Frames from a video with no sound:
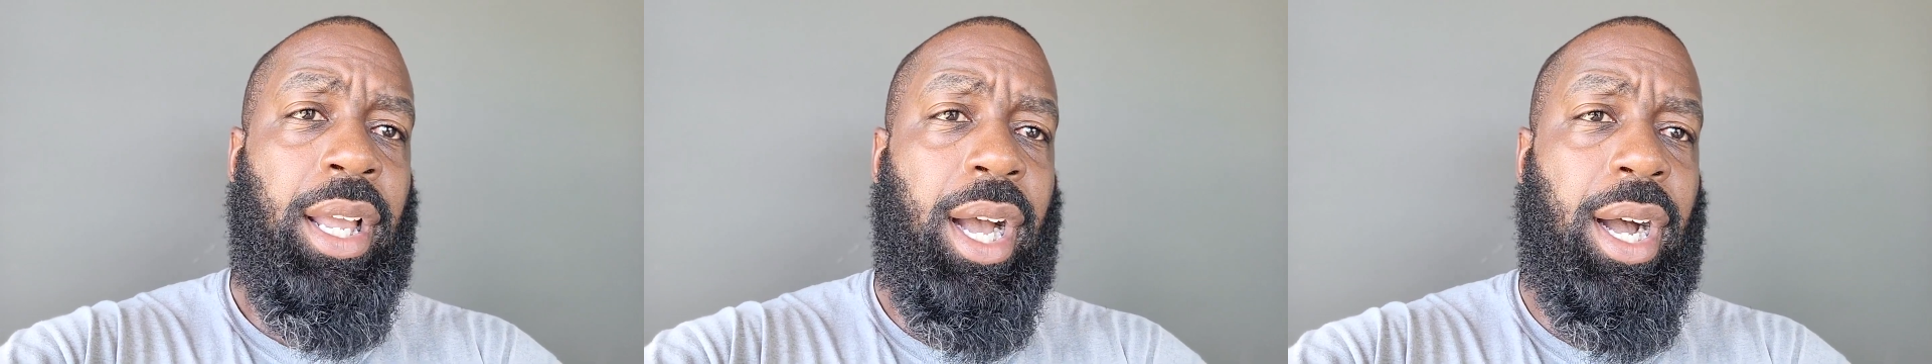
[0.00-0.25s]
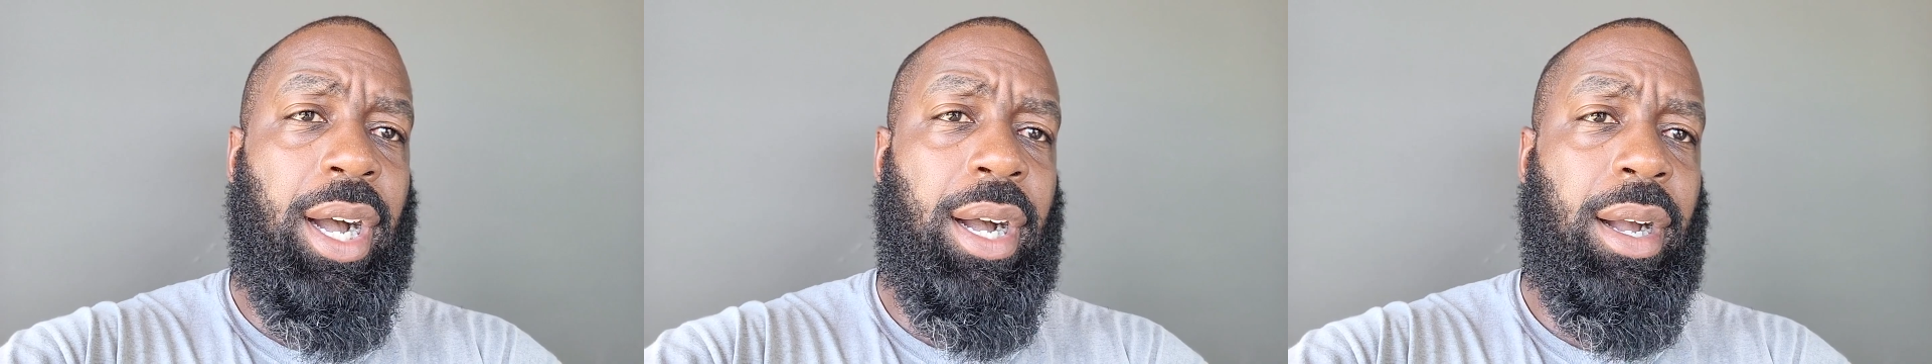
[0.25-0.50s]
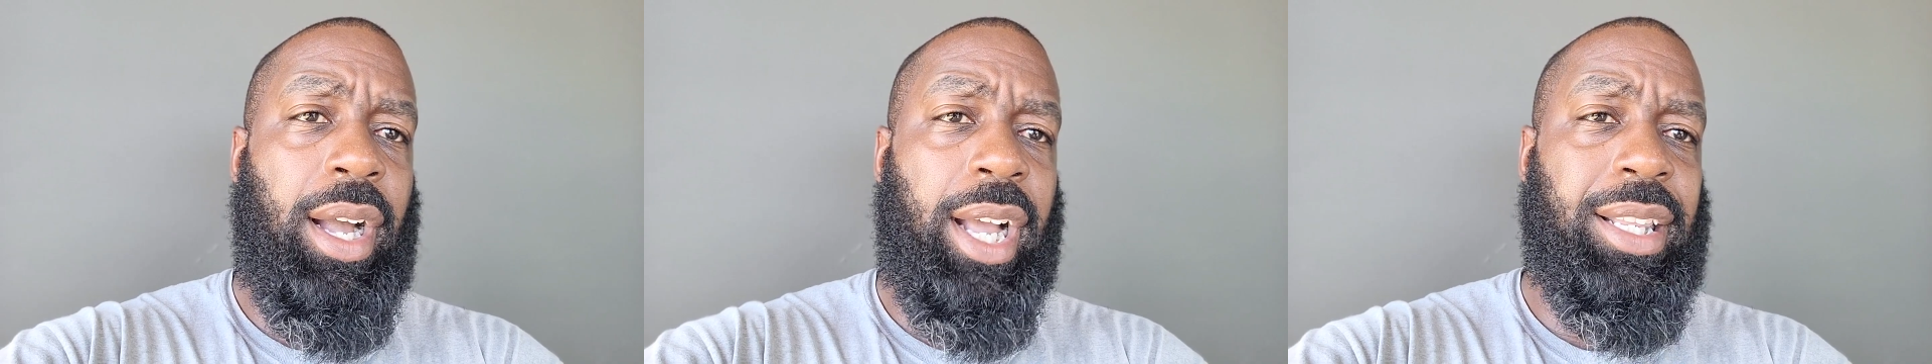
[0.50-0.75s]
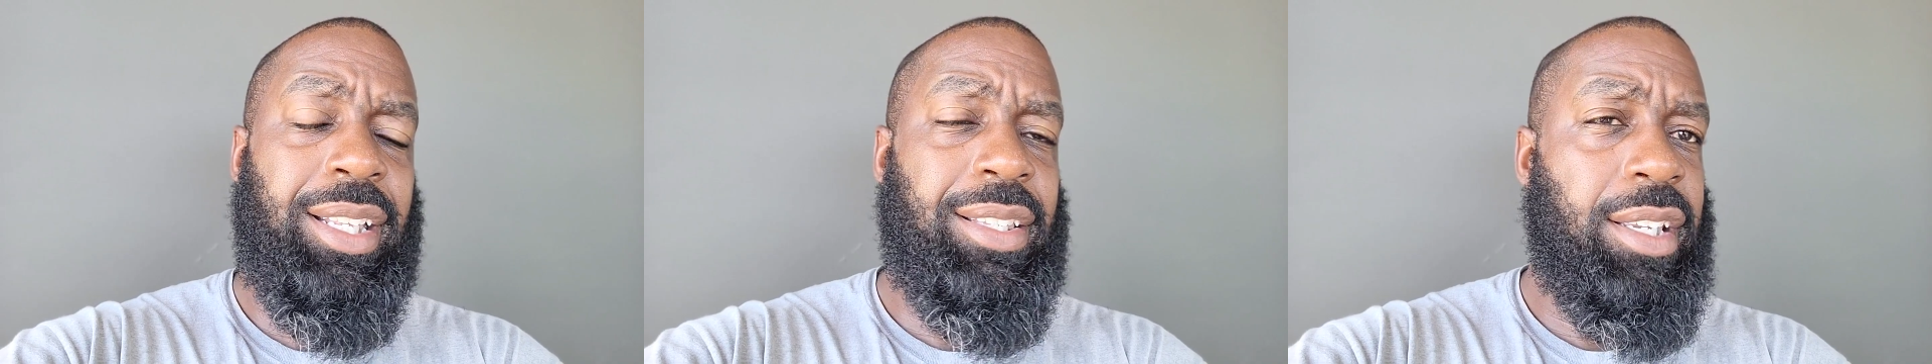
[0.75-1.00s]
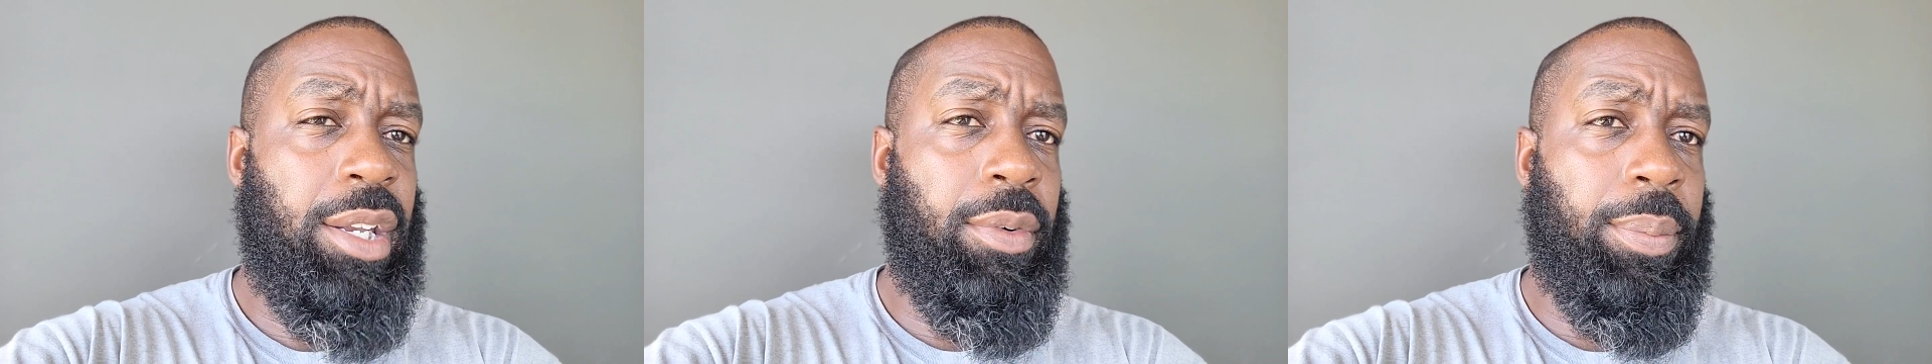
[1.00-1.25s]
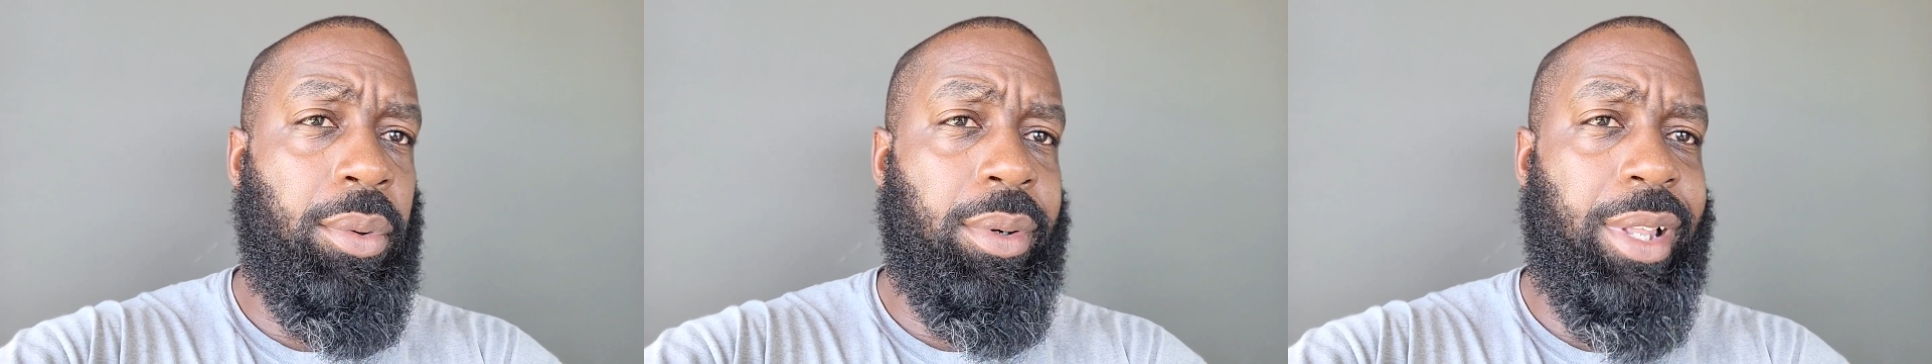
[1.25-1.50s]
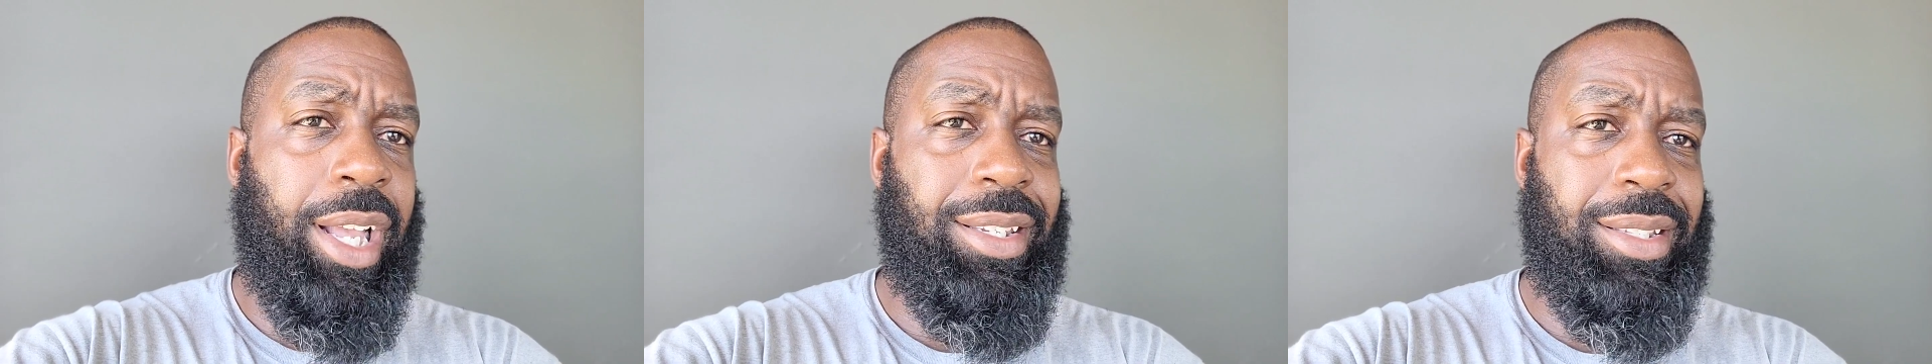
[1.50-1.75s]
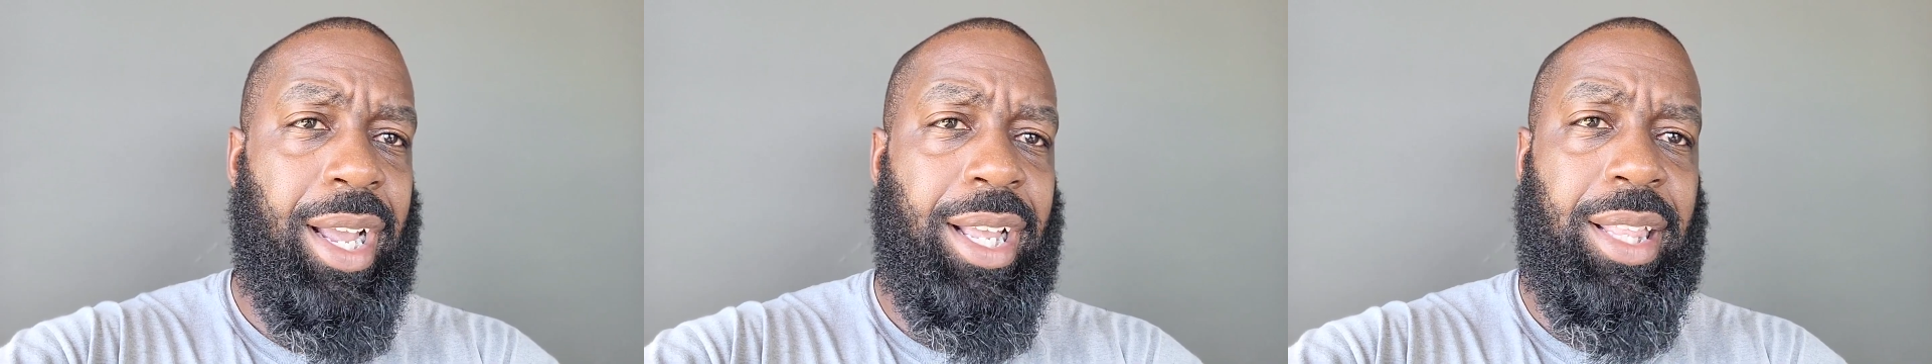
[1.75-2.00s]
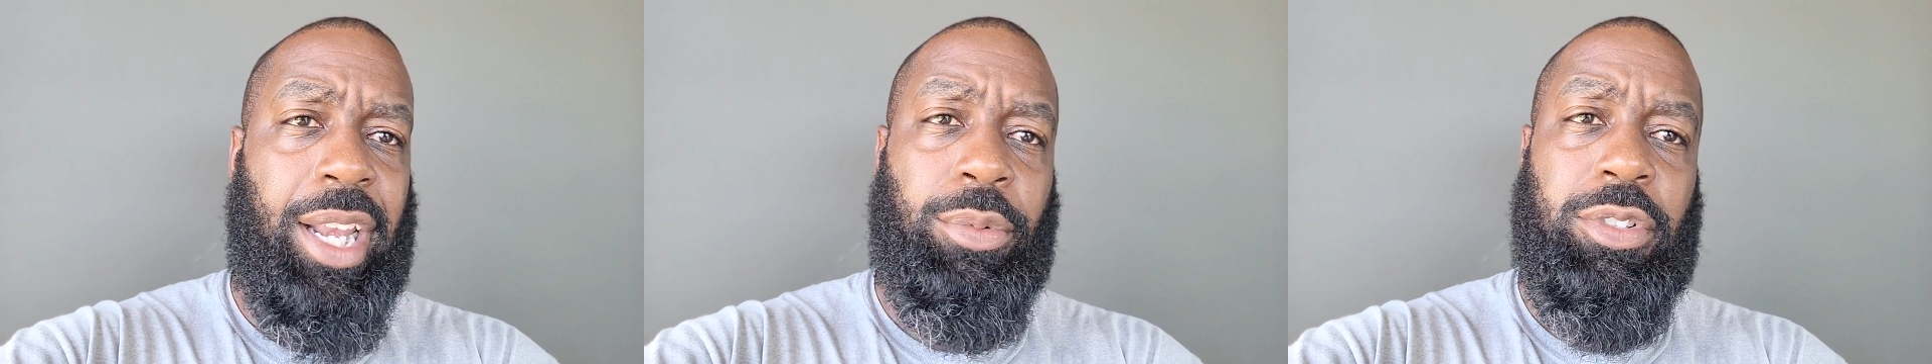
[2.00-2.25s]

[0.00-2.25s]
I did see a report last night that it